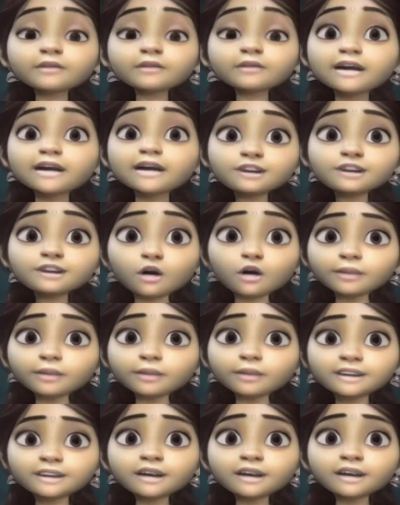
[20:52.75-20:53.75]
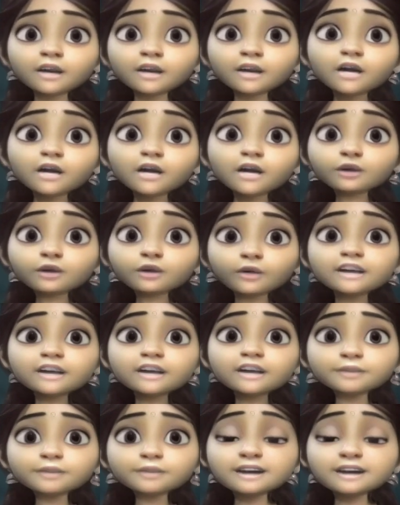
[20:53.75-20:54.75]
In geometry, knowing
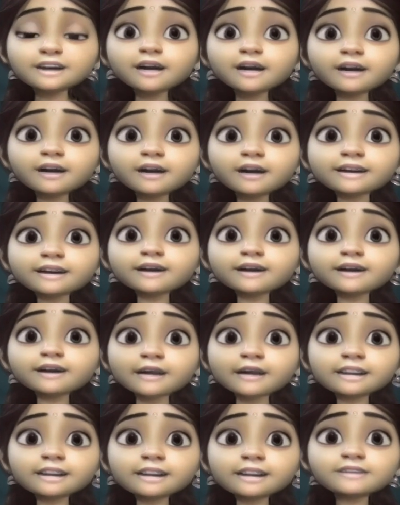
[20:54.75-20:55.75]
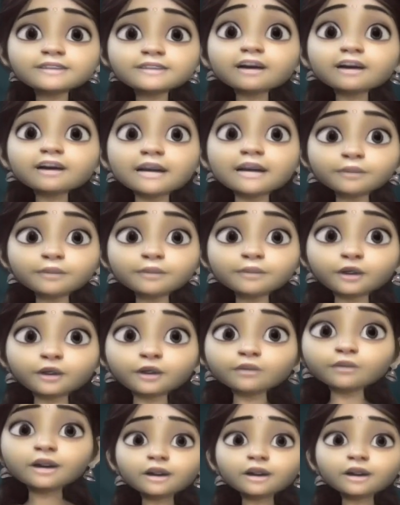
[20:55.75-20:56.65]
special right triangles will help you.